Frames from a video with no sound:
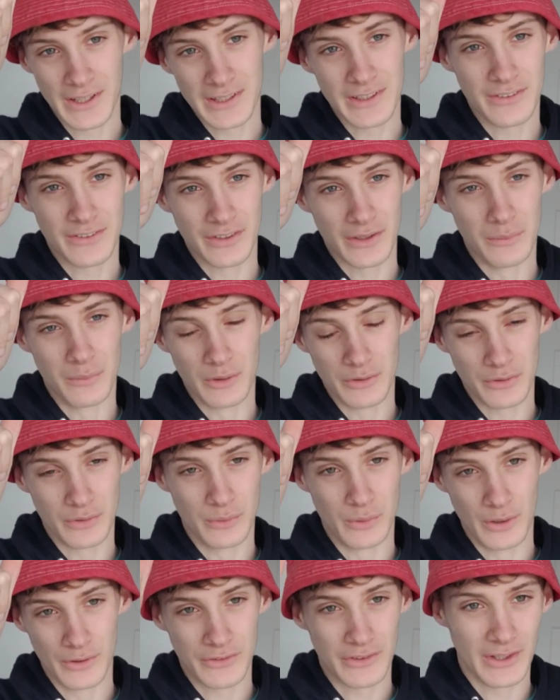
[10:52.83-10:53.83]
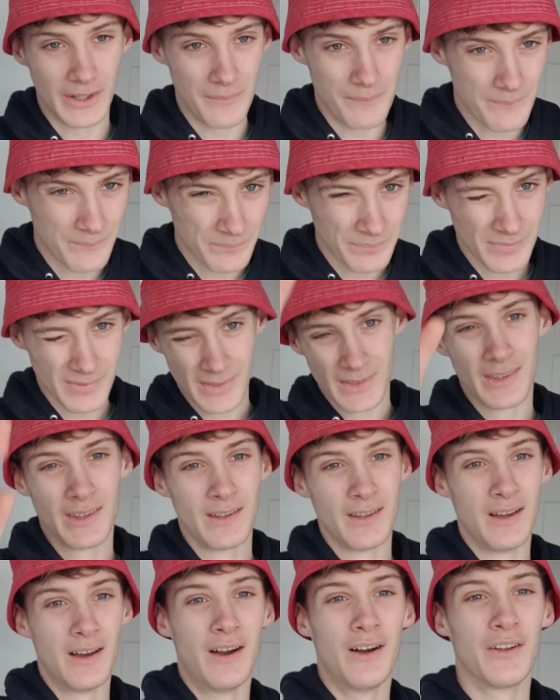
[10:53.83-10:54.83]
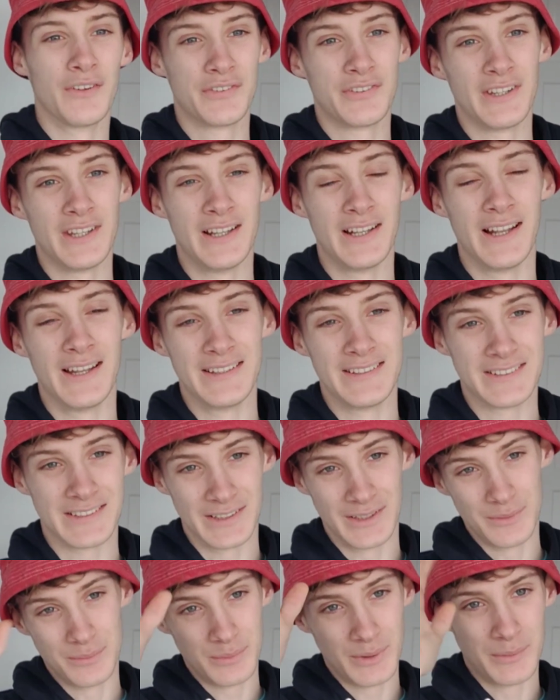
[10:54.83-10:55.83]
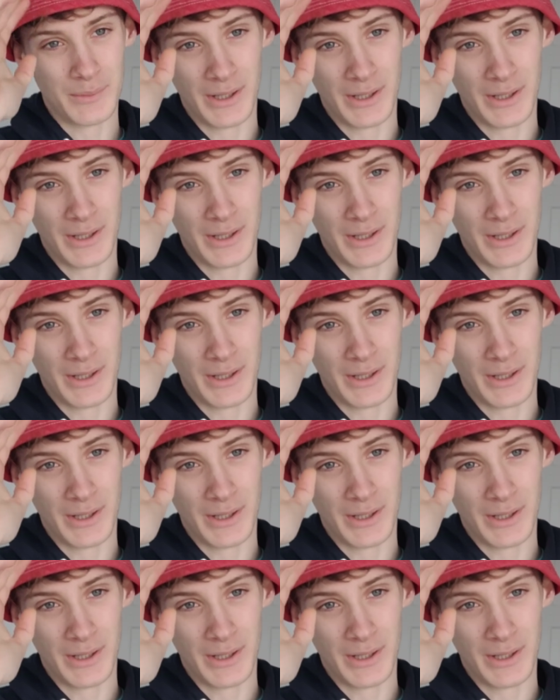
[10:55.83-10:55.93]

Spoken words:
Thank you so much for watching. I'll see you later.